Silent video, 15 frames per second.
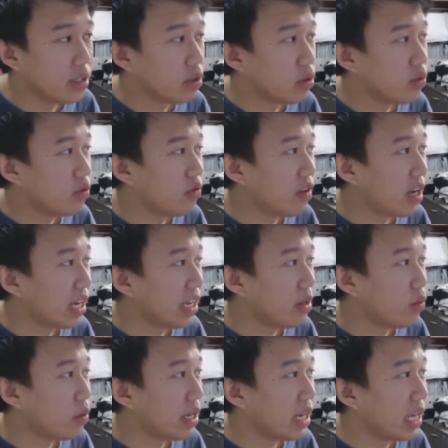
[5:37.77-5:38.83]
to
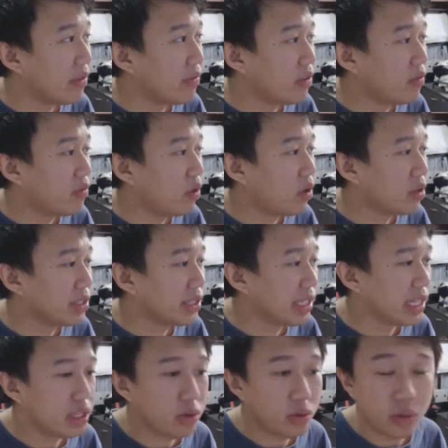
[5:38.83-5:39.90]
find whatever fonts
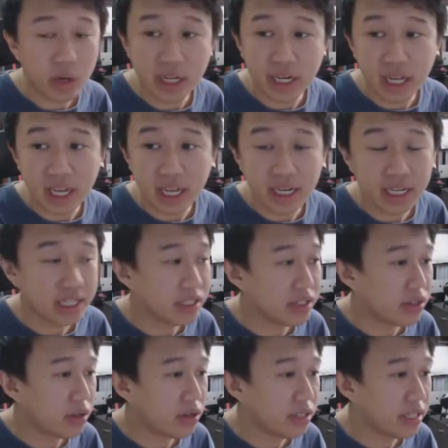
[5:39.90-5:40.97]
that you want and
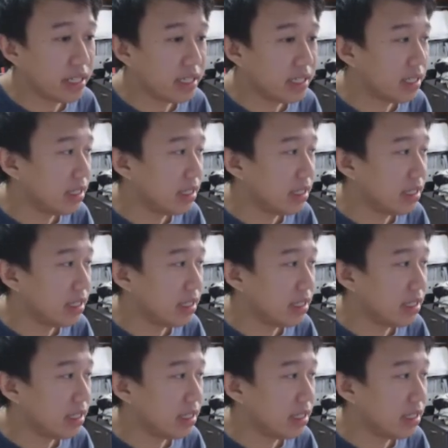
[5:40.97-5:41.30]
install it.